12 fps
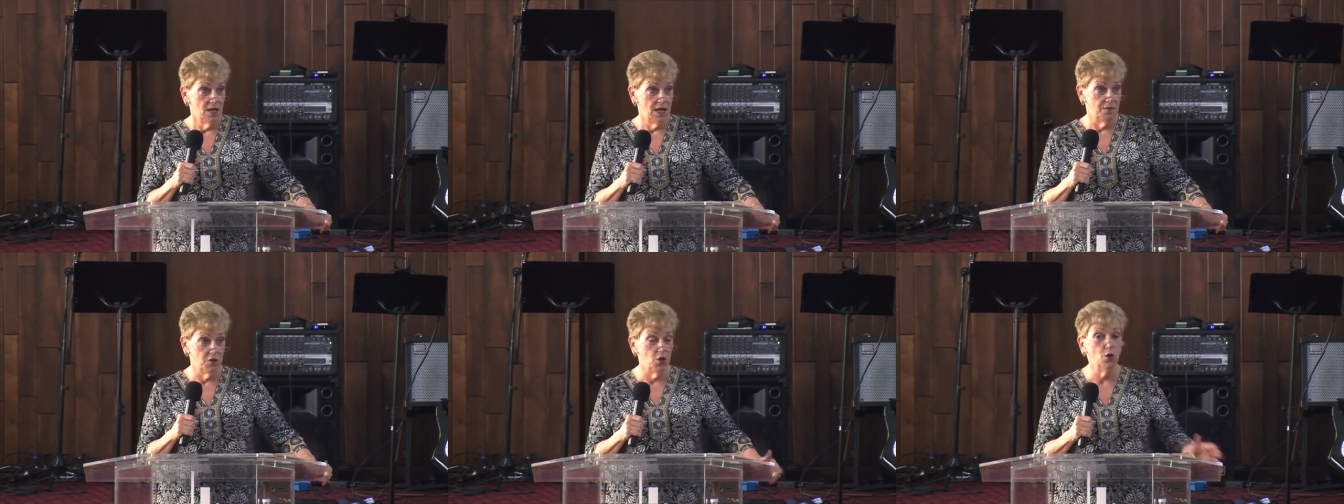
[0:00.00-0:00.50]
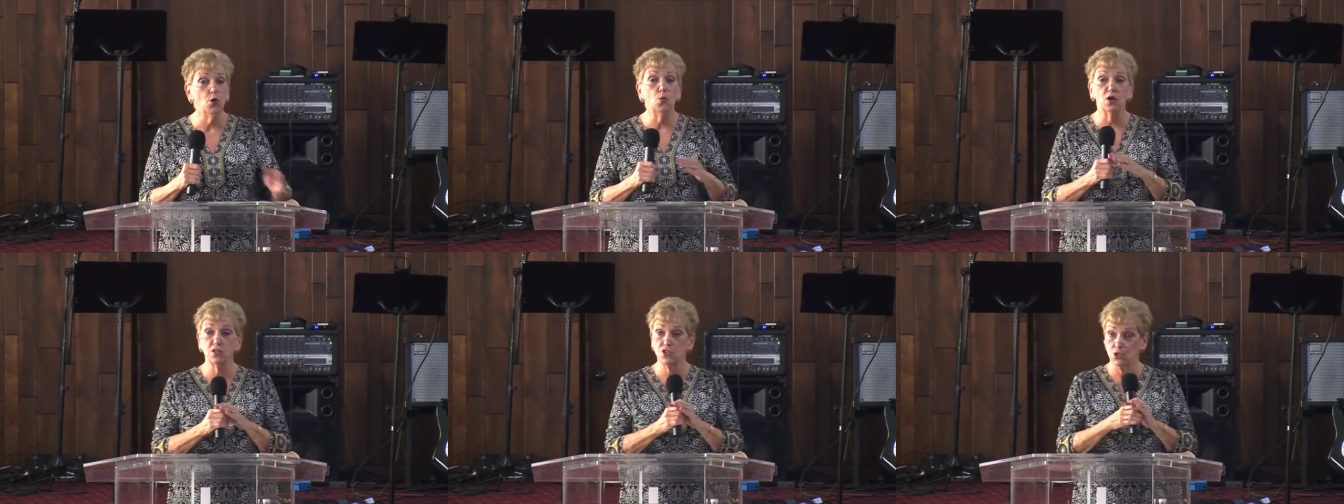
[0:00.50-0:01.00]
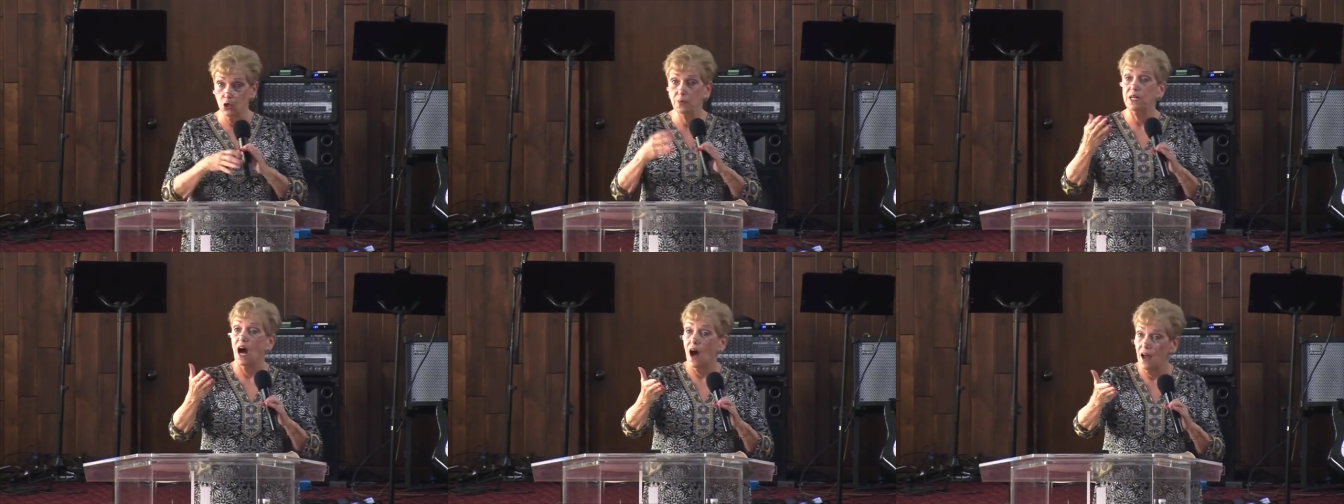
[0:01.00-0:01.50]
If you were to scuba
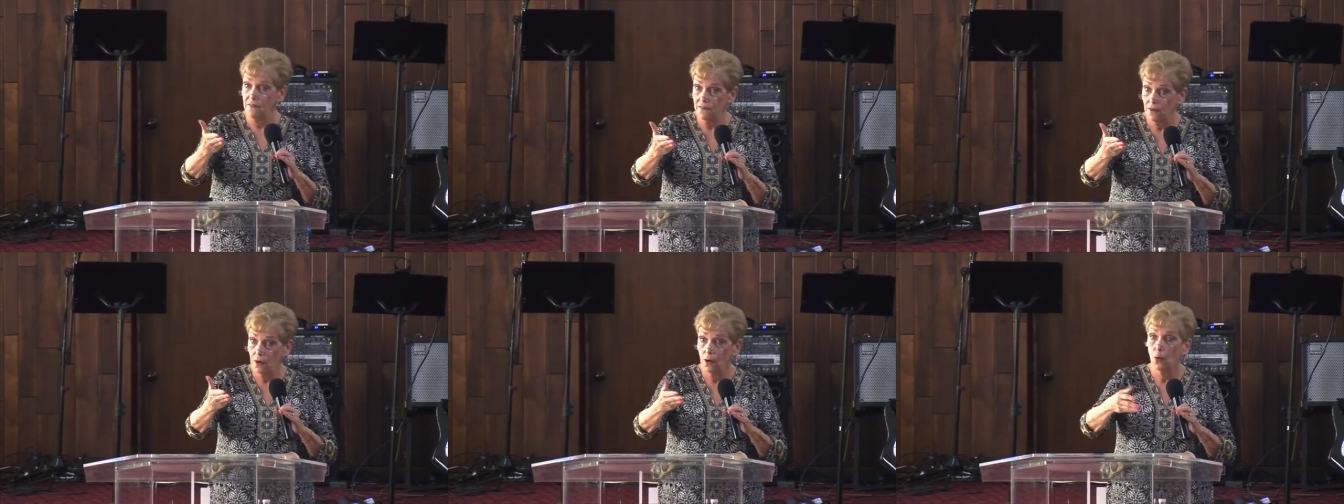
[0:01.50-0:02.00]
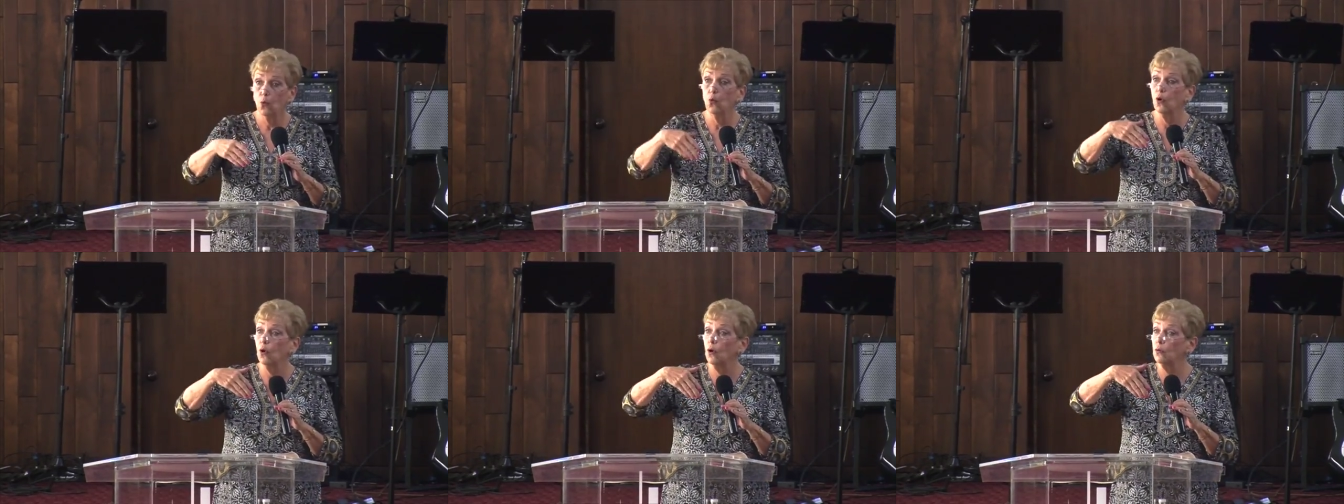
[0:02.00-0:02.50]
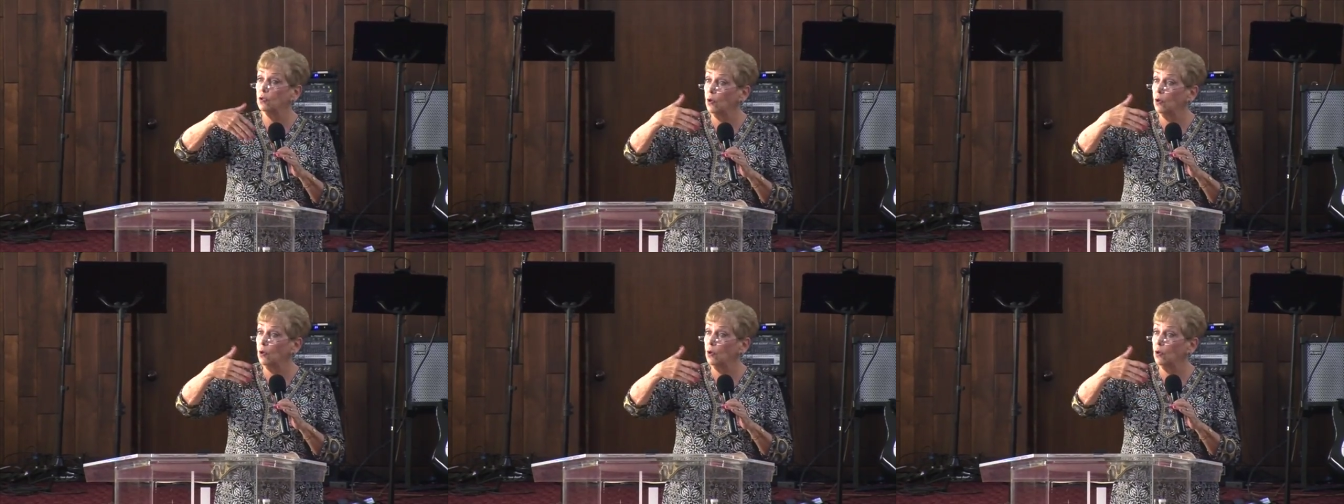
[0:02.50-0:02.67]
dive, or